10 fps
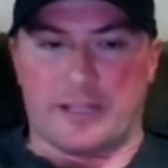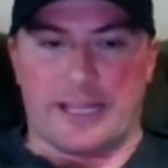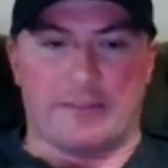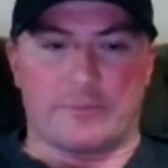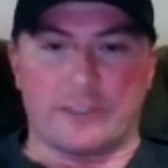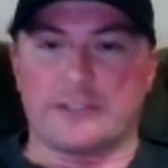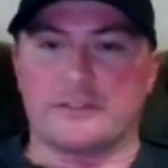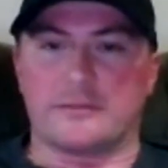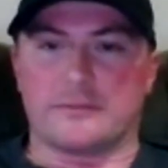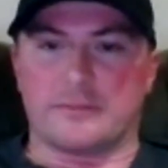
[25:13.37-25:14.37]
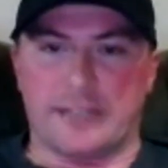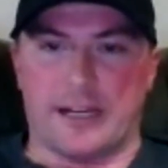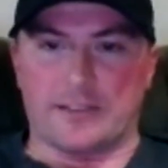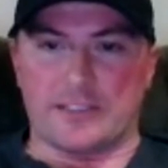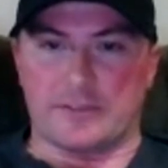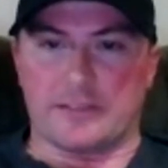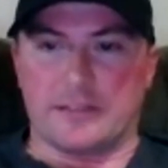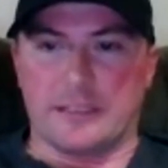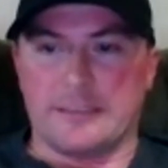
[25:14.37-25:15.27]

that have real knowledge of it,